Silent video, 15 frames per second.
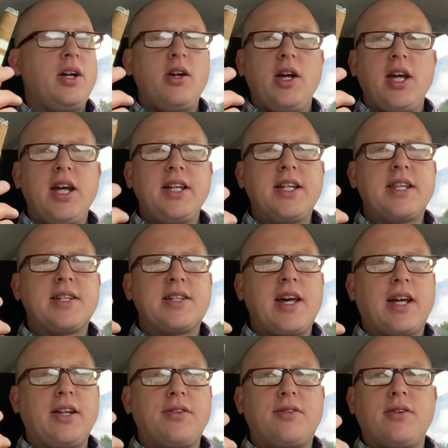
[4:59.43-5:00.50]
into the
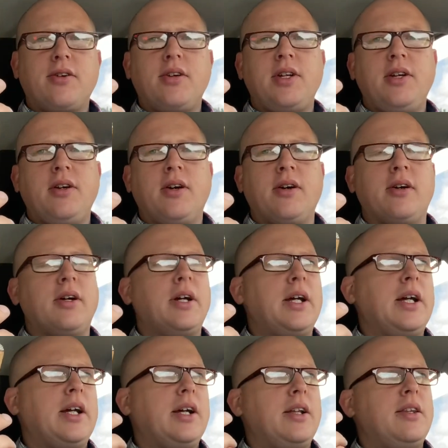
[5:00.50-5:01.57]
second third here.
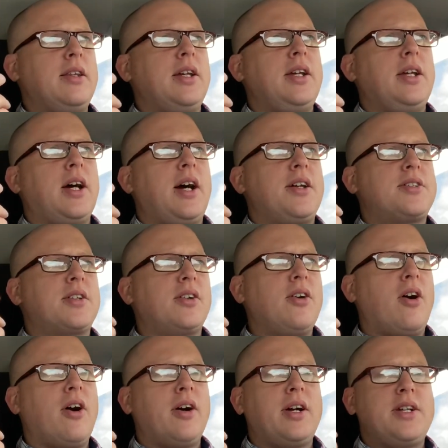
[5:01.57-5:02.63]
The
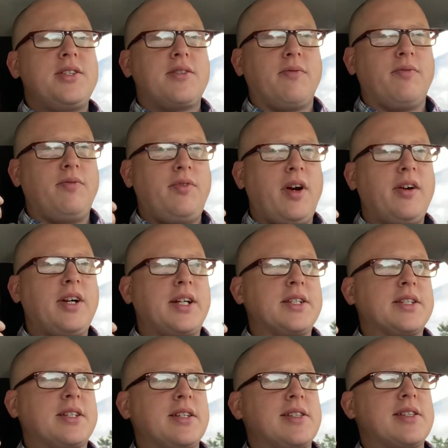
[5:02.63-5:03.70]
cigar is very
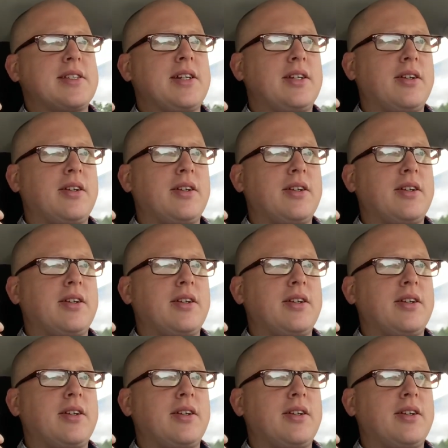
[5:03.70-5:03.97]
consistent,